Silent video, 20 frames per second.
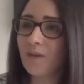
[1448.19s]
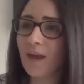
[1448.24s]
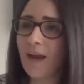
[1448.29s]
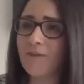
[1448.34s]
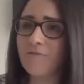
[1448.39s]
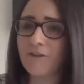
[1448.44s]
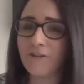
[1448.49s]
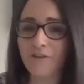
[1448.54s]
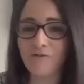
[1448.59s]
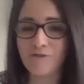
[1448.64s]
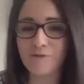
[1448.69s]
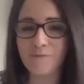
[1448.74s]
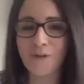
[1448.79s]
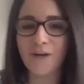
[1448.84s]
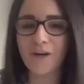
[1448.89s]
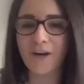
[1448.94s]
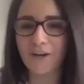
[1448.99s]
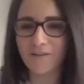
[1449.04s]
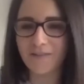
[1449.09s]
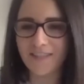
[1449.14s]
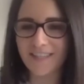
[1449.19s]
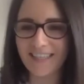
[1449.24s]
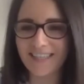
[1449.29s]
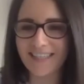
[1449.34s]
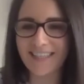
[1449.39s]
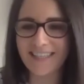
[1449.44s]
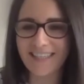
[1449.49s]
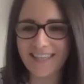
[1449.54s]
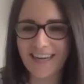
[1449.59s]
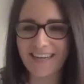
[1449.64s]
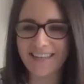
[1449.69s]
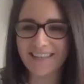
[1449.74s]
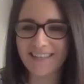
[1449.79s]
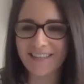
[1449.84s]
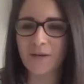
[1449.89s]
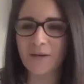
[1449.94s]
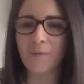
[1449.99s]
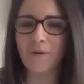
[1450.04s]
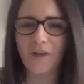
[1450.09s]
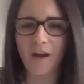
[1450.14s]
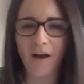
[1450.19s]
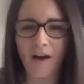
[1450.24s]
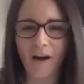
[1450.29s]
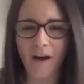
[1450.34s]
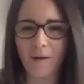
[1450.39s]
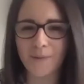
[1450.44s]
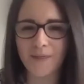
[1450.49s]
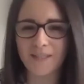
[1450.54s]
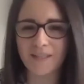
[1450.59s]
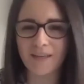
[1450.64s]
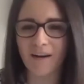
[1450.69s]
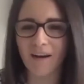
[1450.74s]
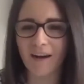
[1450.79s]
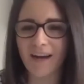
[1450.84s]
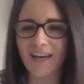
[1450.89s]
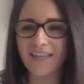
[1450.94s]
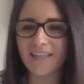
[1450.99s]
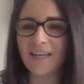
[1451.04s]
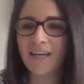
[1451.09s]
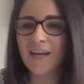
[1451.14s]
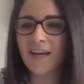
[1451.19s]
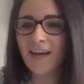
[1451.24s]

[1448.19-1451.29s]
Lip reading: everything from the kind of city centre with the harbour side,